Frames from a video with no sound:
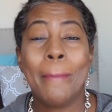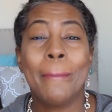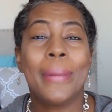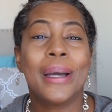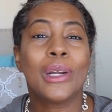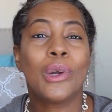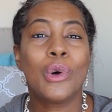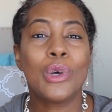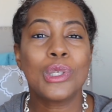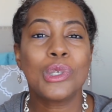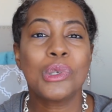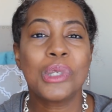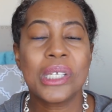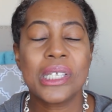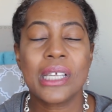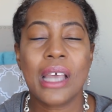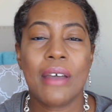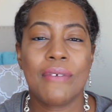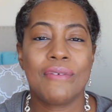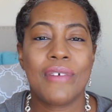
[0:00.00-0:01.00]
But also,
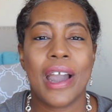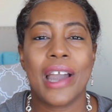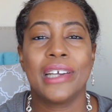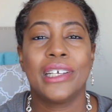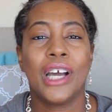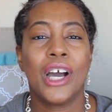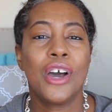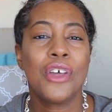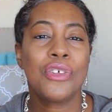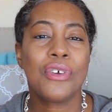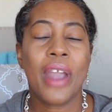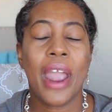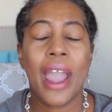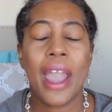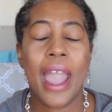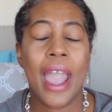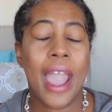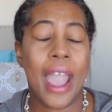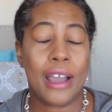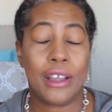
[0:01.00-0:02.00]
since I find other
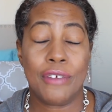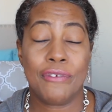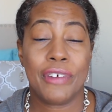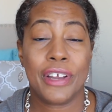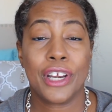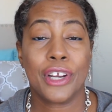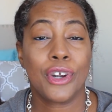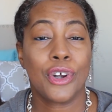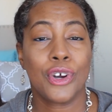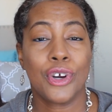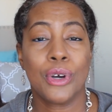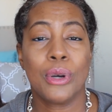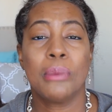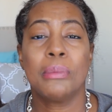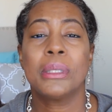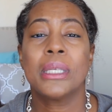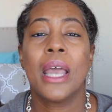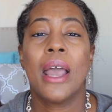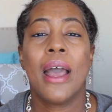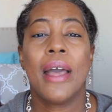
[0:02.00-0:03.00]
Ayurvedic
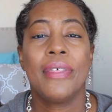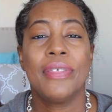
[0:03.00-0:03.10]
herbs,